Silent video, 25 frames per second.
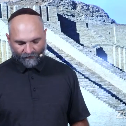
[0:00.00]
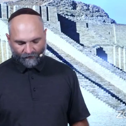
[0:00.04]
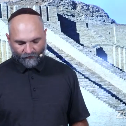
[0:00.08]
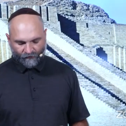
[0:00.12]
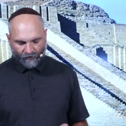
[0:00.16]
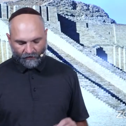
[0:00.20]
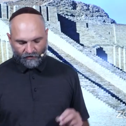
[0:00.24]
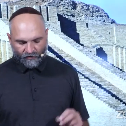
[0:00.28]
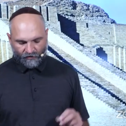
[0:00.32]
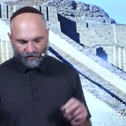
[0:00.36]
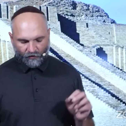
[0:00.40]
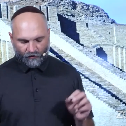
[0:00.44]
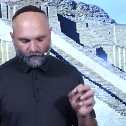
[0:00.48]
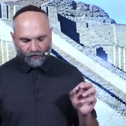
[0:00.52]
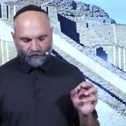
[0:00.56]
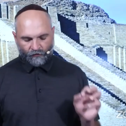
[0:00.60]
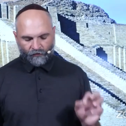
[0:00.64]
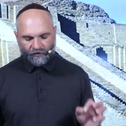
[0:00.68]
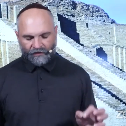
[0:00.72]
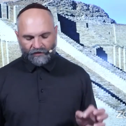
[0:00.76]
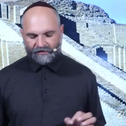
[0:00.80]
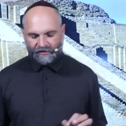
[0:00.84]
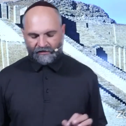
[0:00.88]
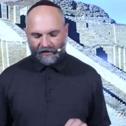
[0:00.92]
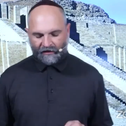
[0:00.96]
So when
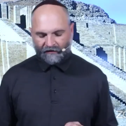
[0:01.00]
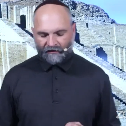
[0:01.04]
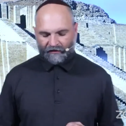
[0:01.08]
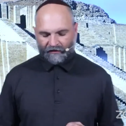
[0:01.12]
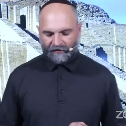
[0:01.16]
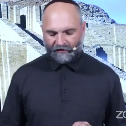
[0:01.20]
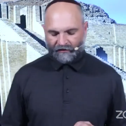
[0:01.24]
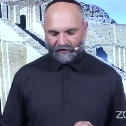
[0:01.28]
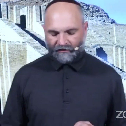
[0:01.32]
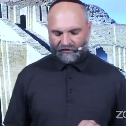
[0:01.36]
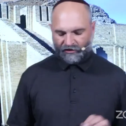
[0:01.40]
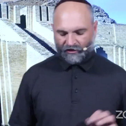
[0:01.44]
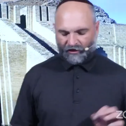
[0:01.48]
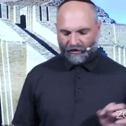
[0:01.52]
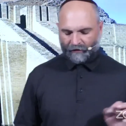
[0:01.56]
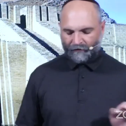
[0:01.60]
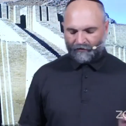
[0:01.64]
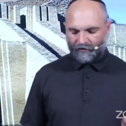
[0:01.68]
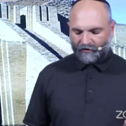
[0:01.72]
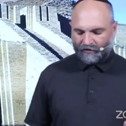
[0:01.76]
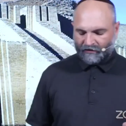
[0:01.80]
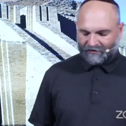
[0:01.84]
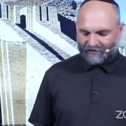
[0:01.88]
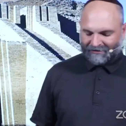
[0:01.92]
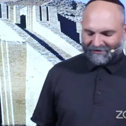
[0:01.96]
we say that the
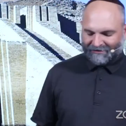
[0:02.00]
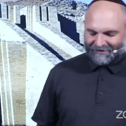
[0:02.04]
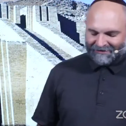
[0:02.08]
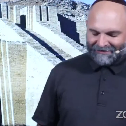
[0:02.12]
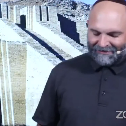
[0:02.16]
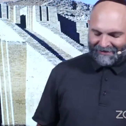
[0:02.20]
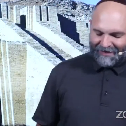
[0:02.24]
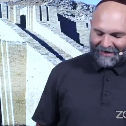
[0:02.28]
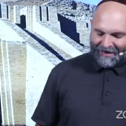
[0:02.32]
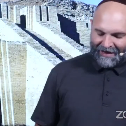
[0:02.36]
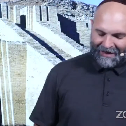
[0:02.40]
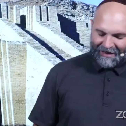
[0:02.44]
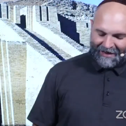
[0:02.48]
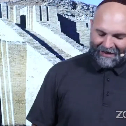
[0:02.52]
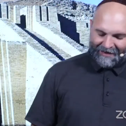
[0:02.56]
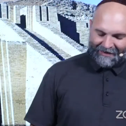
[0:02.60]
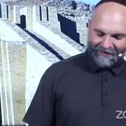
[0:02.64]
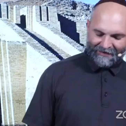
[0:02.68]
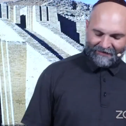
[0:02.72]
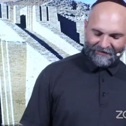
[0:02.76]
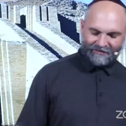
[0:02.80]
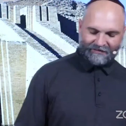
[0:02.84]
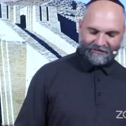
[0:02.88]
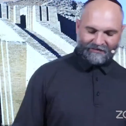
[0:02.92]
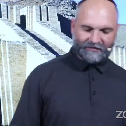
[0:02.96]
shepherd is at the
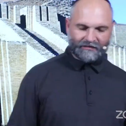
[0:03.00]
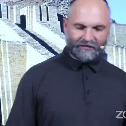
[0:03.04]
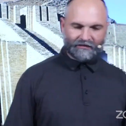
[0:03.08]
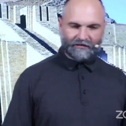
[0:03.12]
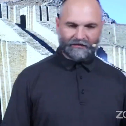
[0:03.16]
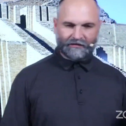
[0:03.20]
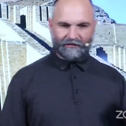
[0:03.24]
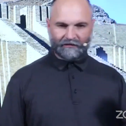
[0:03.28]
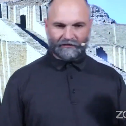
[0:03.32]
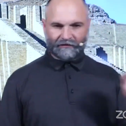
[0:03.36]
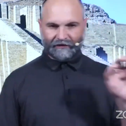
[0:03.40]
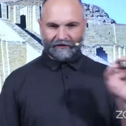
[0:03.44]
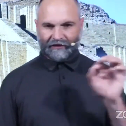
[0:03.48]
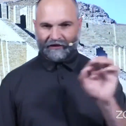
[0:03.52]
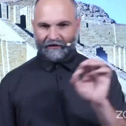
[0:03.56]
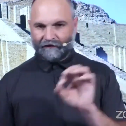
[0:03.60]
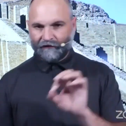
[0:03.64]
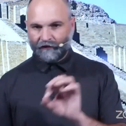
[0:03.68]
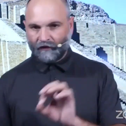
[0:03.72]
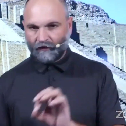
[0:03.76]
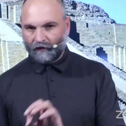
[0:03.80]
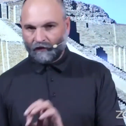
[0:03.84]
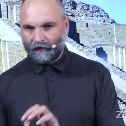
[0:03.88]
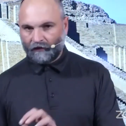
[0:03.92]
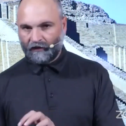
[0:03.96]
highest
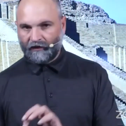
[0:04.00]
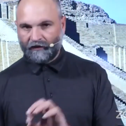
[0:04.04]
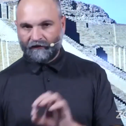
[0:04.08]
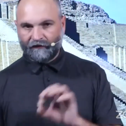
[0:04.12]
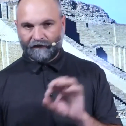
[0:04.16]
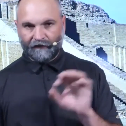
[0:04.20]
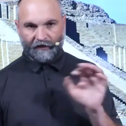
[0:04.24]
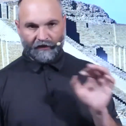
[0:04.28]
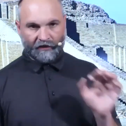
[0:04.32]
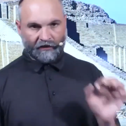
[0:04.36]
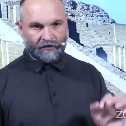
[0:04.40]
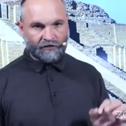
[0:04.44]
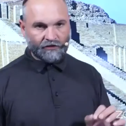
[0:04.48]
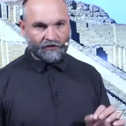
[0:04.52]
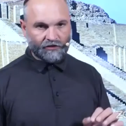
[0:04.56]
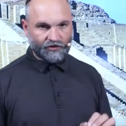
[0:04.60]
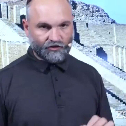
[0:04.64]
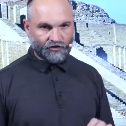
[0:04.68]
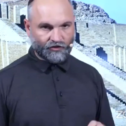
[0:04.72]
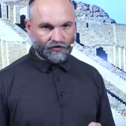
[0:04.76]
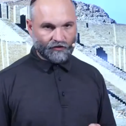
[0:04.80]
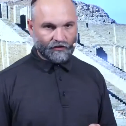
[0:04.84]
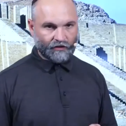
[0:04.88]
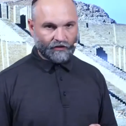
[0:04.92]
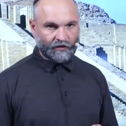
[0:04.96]
level of
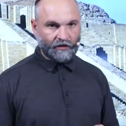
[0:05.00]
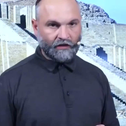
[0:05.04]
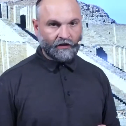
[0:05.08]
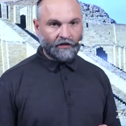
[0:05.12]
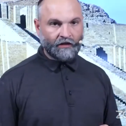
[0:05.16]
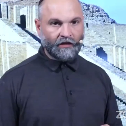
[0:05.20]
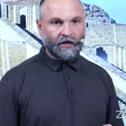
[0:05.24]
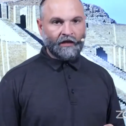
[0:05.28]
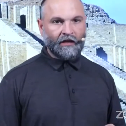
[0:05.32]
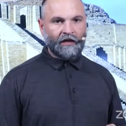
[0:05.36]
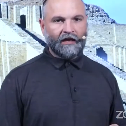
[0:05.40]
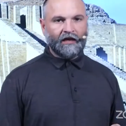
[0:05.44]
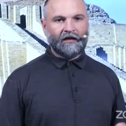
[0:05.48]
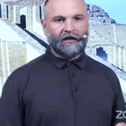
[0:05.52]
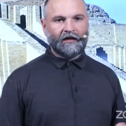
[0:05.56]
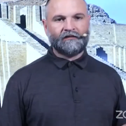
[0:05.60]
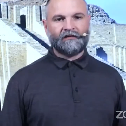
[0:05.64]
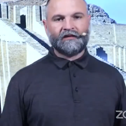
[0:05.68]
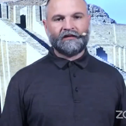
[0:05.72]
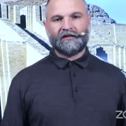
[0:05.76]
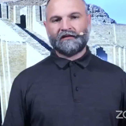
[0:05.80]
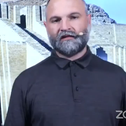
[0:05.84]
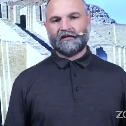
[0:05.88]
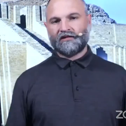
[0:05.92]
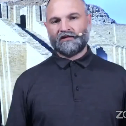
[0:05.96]
industry and
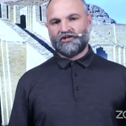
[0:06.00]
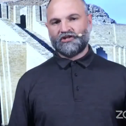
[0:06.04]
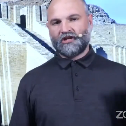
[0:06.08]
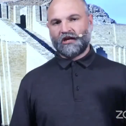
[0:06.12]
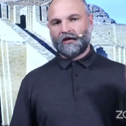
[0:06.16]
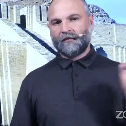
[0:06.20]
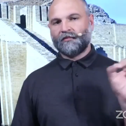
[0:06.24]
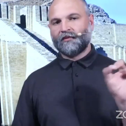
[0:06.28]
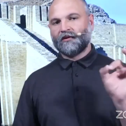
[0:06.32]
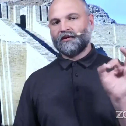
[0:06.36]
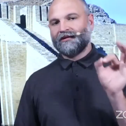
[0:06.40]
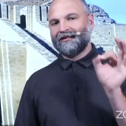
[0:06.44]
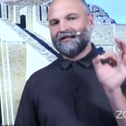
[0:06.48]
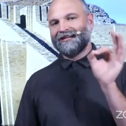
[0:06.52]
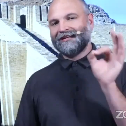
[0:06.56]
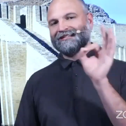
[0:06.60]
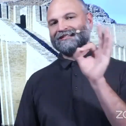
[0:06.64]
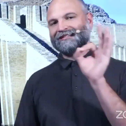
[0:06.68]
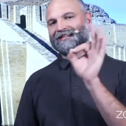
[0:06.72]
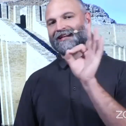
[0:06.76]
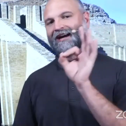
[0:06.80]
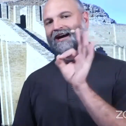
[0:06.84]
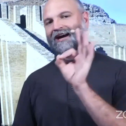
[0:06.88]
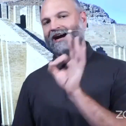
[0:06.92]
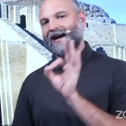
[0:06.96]
that the shepherd is
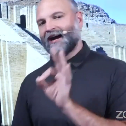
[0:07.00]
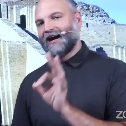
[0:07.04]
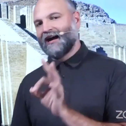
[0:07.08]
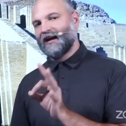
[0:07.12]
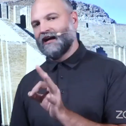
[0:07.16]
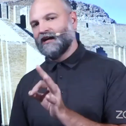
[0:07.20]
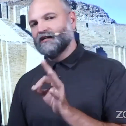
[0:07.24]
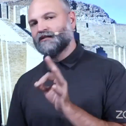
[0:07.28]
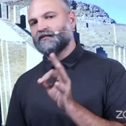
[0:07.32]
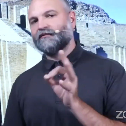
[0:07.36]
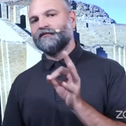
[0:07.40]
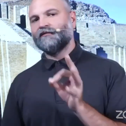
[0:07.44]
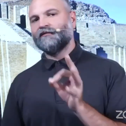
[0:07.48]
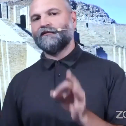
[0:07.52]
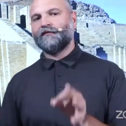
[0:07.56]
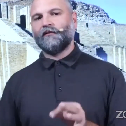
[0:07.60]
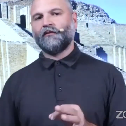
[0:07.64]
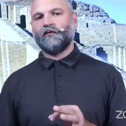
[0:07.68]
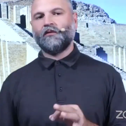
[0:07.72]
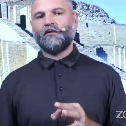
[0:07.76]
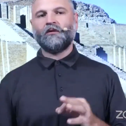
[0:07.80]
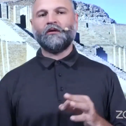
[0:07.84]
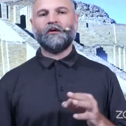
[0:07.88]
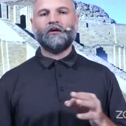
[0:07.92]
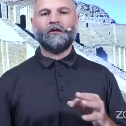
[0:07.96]
the highest
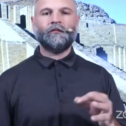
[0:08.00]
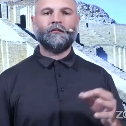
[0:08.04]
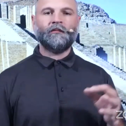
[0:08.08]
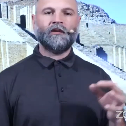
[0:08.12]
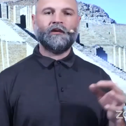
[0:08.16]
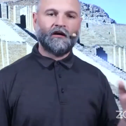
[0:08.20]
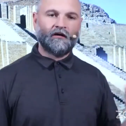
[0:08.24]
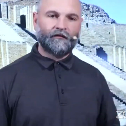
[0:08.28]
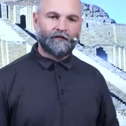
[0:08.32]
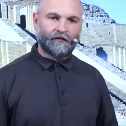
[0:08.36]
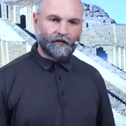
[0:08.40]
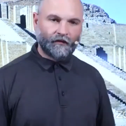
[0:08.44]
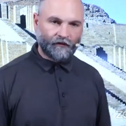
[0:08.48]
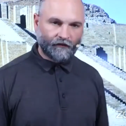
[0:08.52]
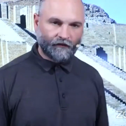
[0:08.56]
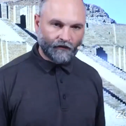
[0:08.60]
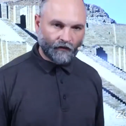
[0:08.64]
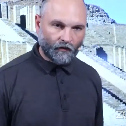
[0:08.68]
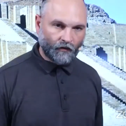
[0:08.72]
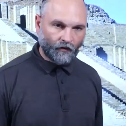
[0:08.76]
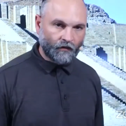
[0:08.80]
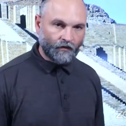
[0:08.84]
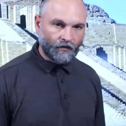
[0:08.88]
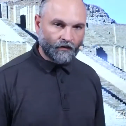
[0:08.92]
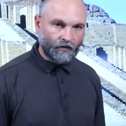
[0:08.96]
form of
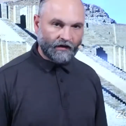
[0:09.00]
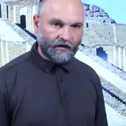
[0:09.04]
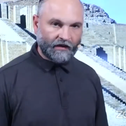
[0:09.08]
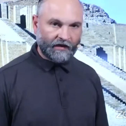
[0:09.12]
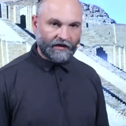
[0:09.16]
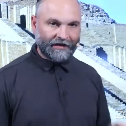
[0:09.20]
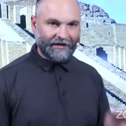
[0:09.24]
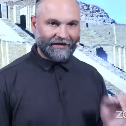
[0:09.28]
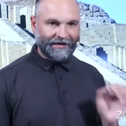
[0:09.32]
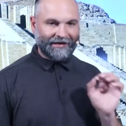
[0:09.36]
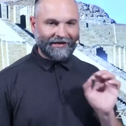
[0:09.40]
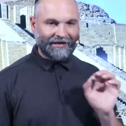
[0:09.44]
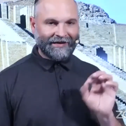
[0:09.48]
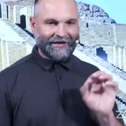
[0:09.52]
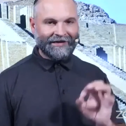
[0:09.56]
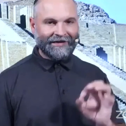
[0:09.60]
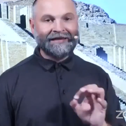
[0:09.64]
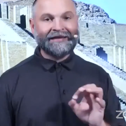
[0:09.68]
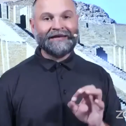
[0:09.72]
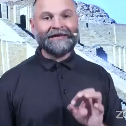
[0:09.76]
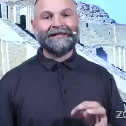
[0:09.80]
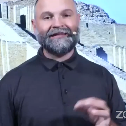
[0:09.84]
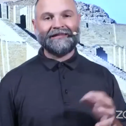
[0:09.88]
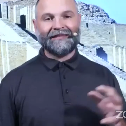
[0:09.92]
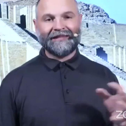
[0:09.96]
authority
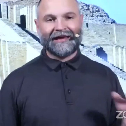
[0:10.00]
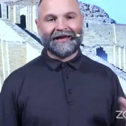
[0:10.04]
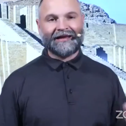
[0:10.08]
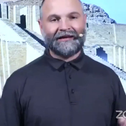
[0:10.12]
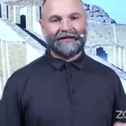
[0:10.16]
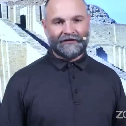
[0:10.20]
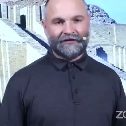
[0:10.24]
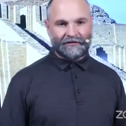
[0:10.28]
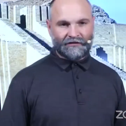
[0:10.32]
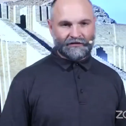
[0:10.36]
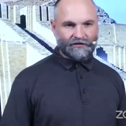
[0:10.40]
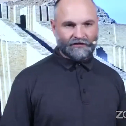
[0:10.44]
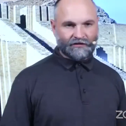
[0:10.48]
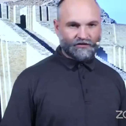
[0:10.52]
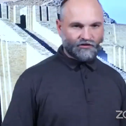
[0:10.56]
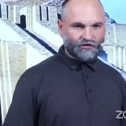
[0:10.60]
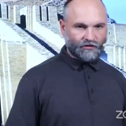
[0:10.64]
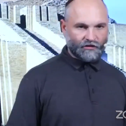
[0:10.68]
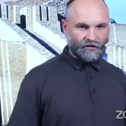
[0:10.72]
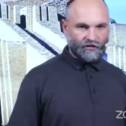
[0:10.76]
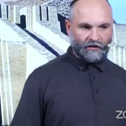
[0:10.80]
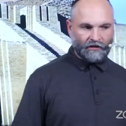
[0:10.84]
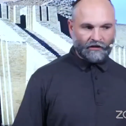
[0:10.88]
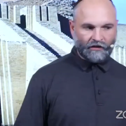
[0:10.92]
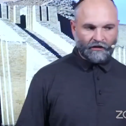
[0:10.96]
in that
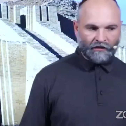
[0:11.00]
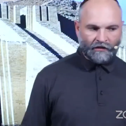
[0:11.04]
industry,